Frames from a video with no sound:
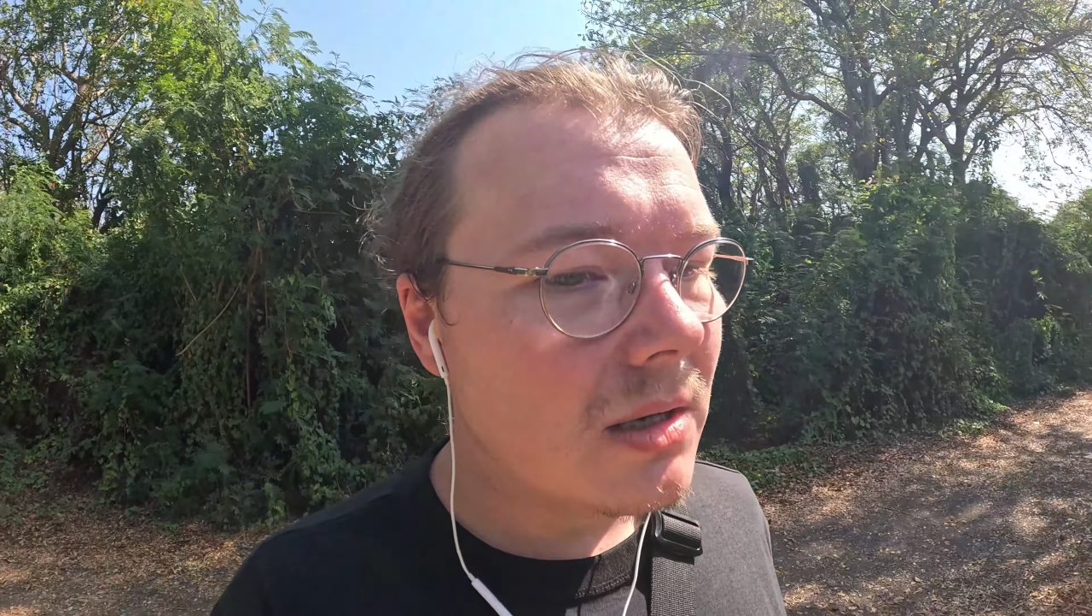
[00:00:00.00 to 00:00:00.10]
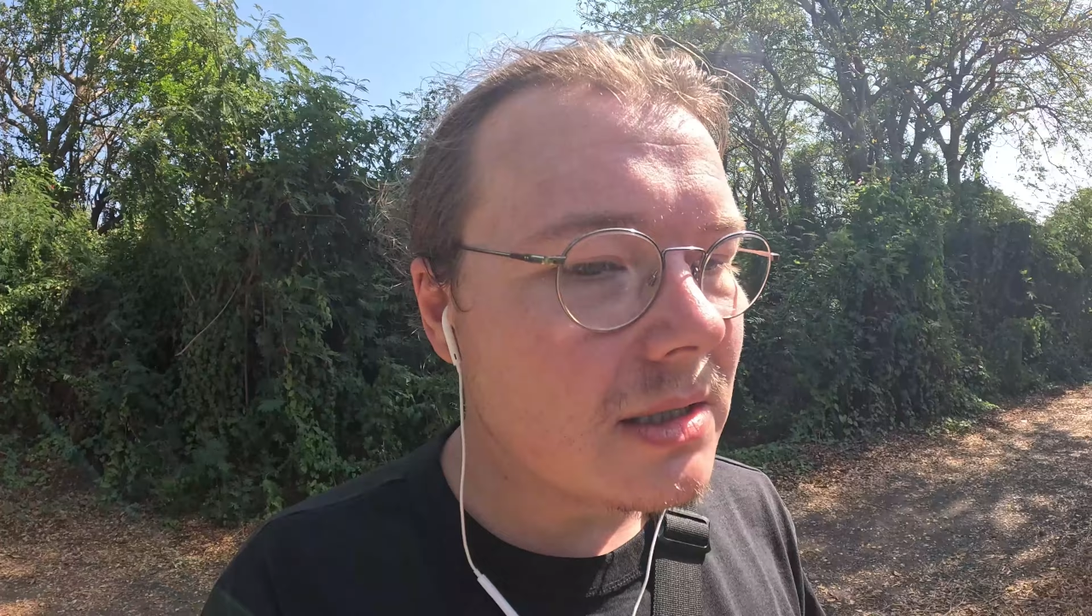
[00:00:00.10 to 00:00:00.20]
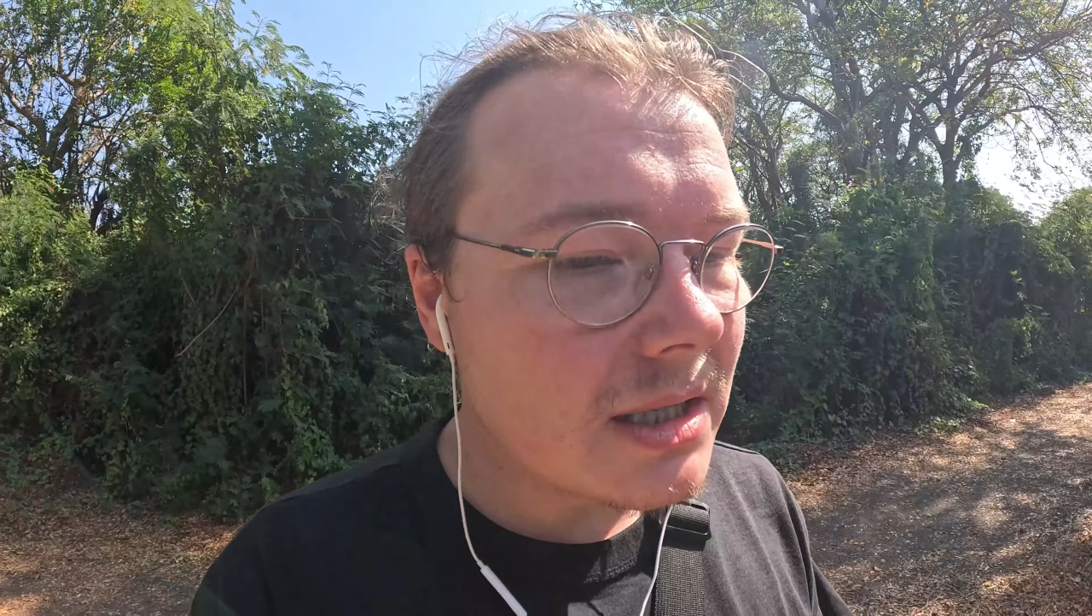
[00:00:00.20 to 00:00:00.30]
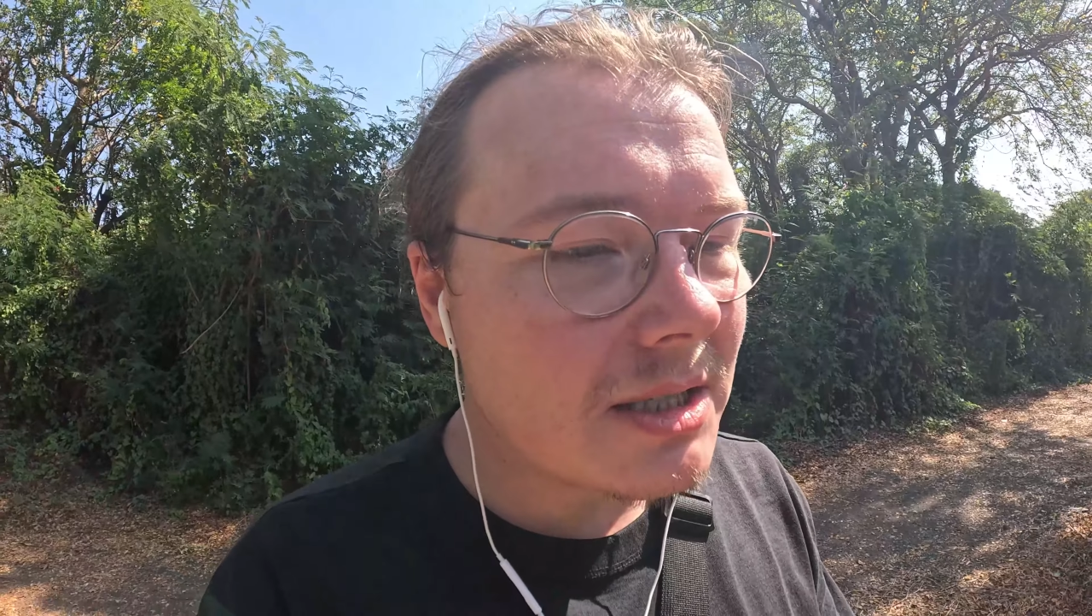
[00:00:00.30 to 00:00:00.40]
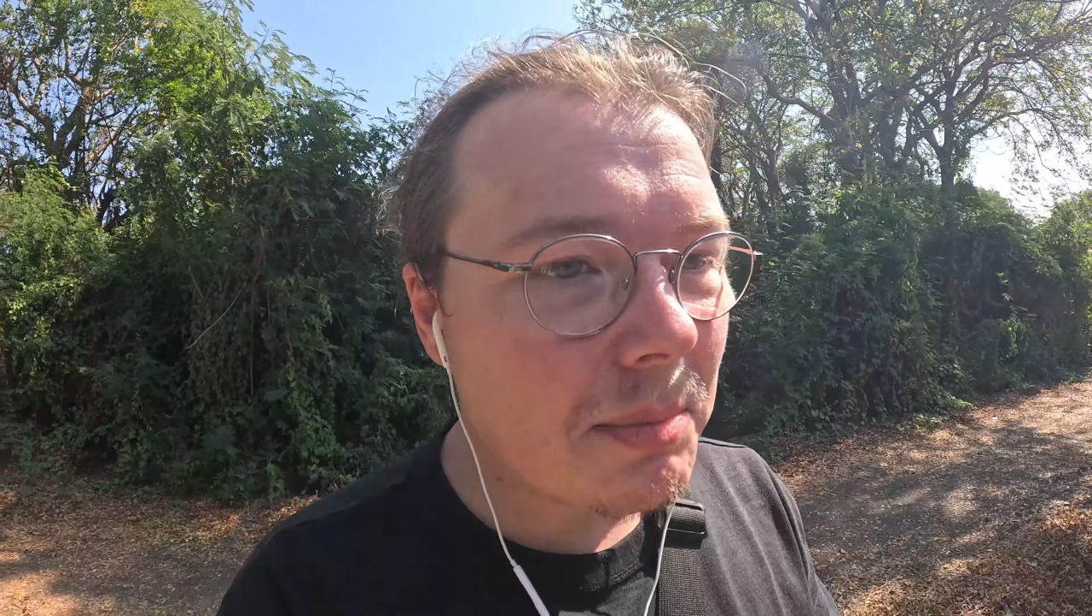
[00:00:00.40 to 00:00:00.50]

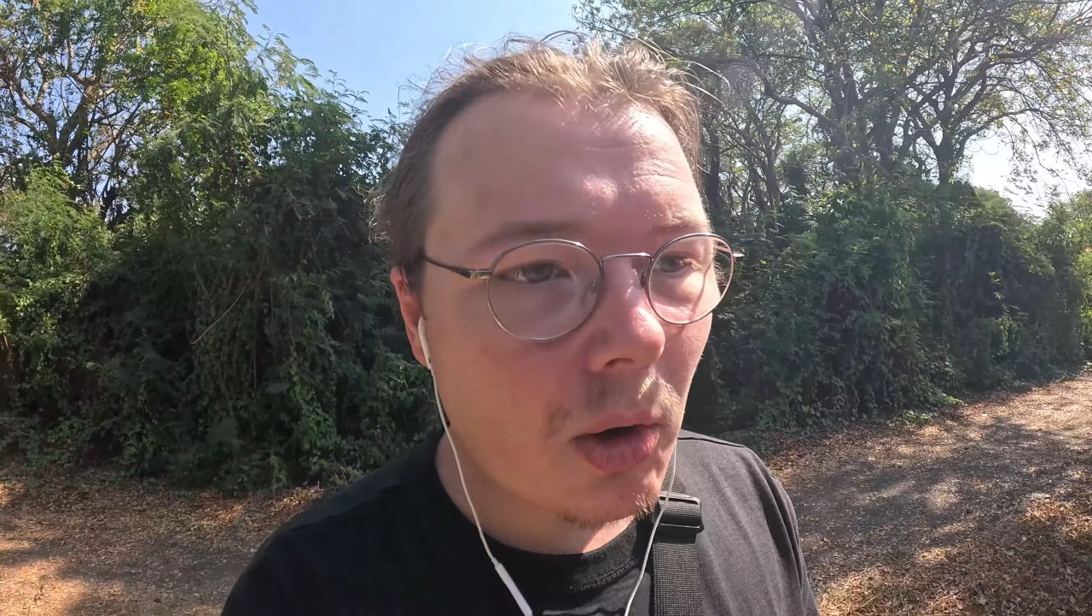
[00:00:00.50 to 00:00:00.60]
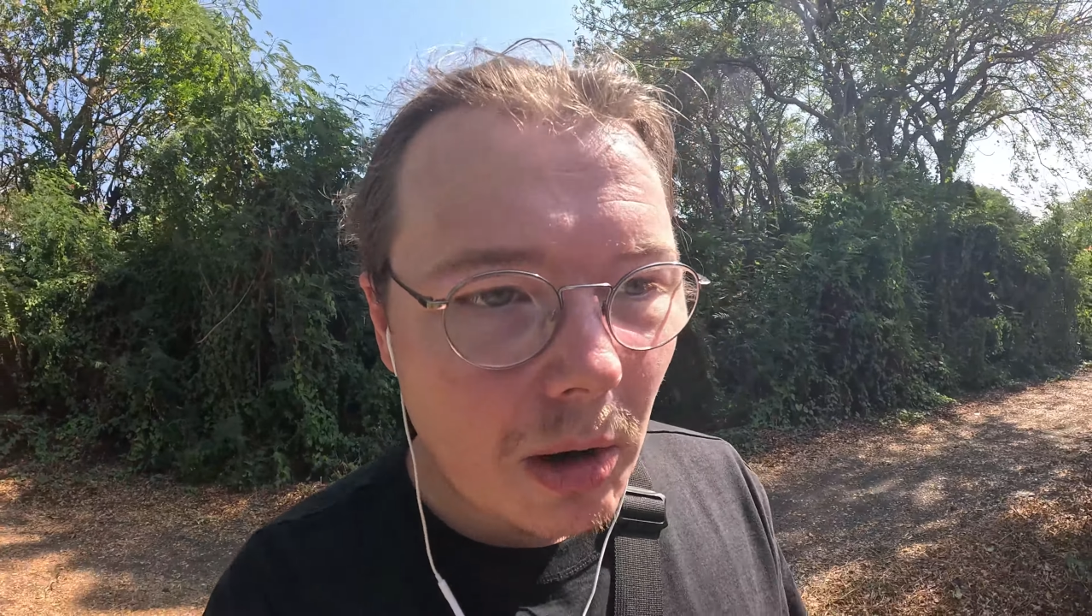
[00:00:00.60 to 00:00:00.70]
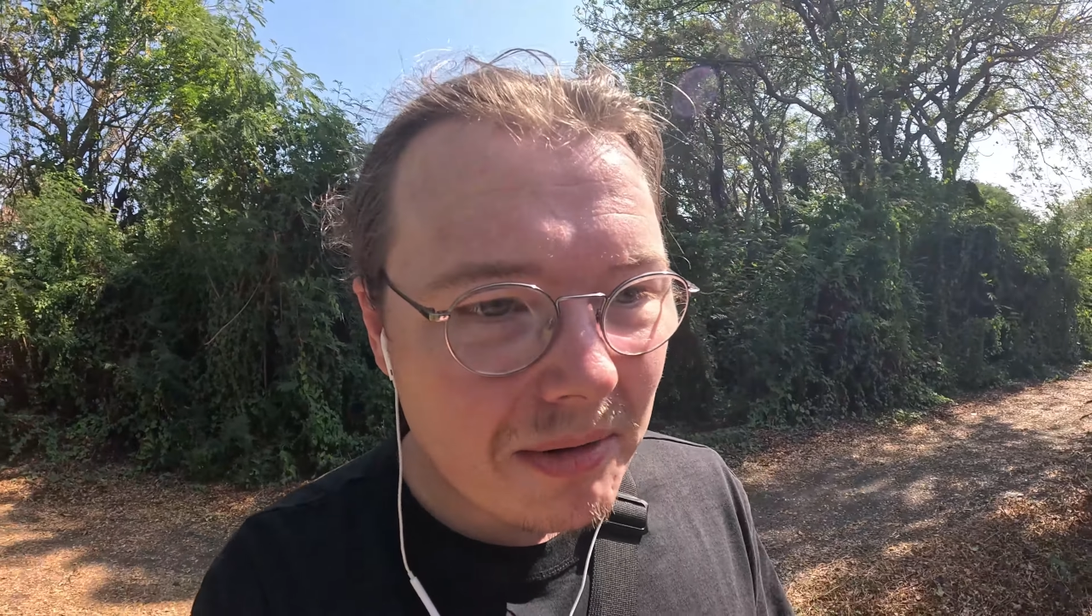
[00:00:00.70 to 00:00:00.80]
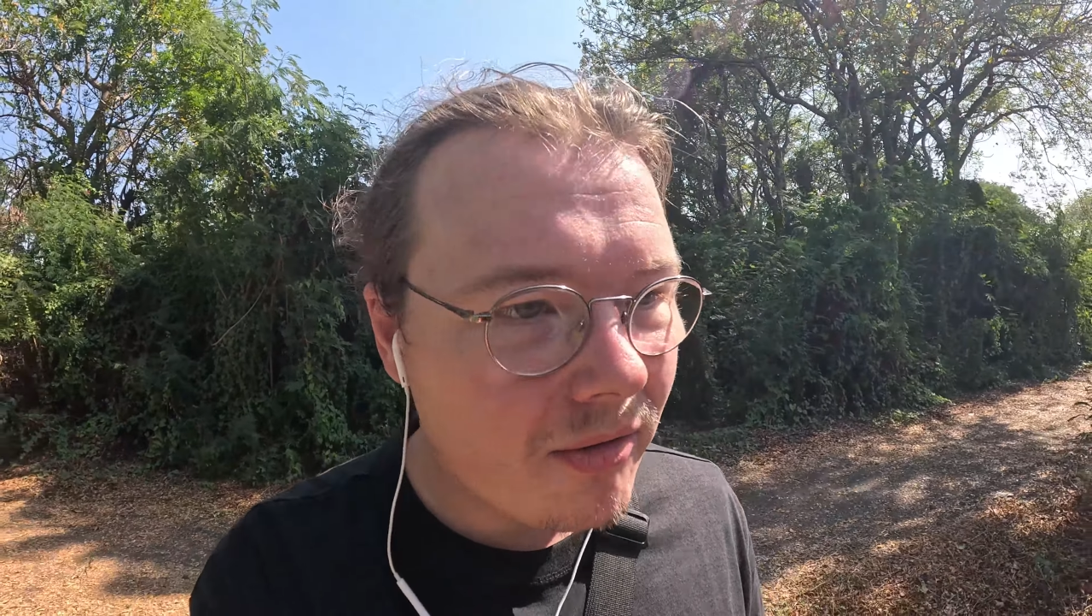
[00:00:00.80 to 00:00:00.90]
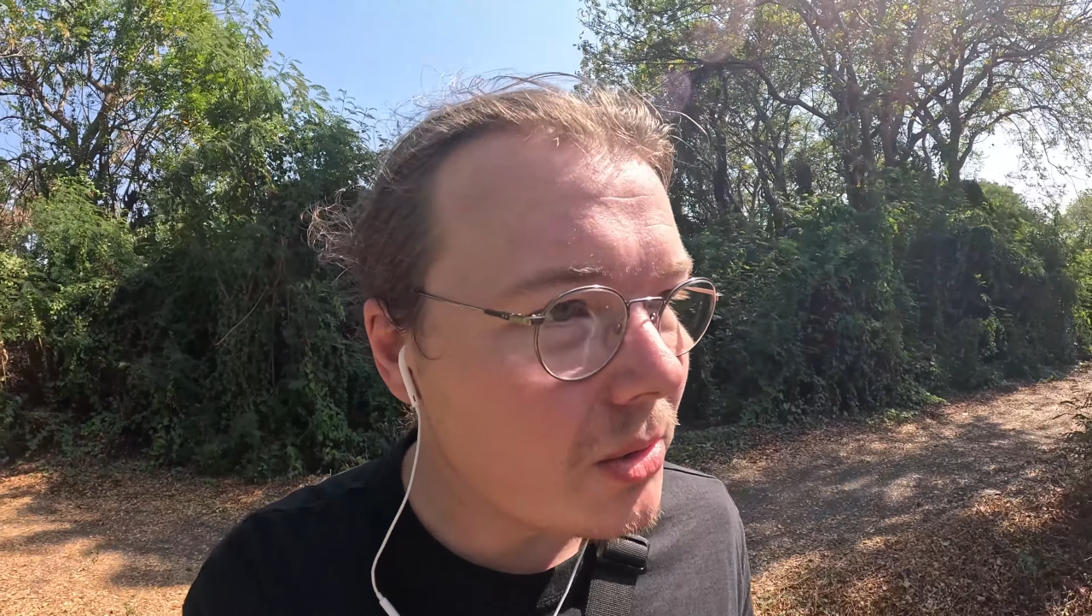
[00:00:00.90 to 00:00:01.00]
Let's
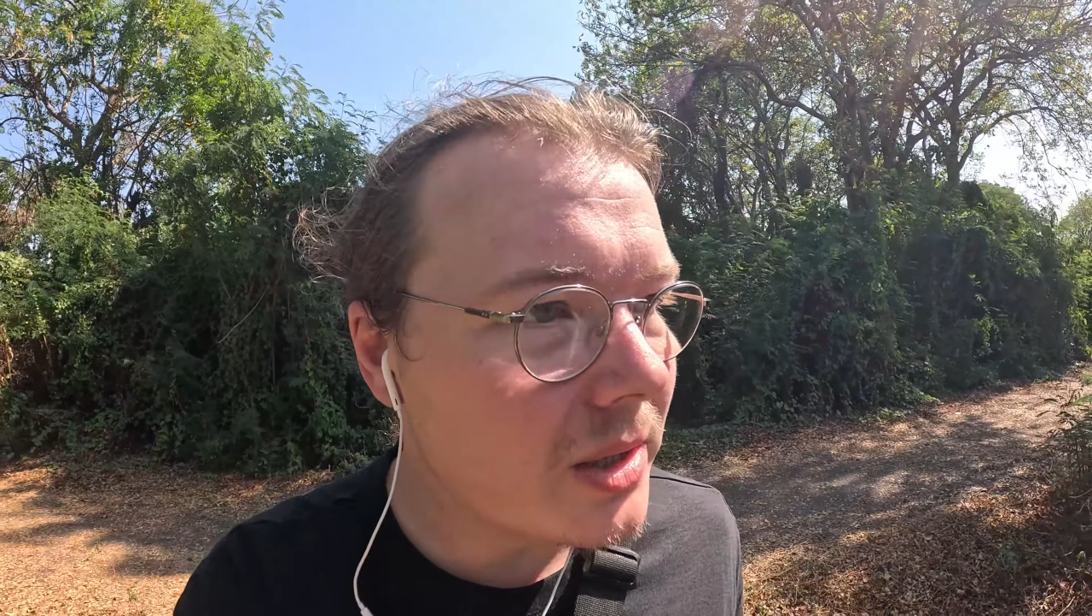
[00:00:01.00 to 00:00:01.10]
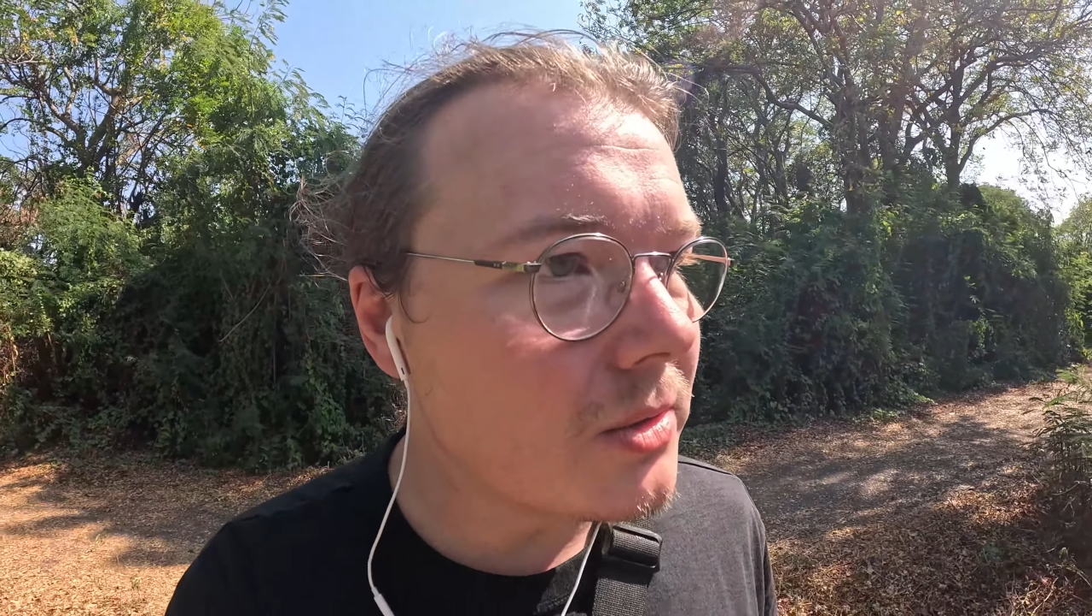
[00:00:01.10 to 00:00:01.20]
explore before we go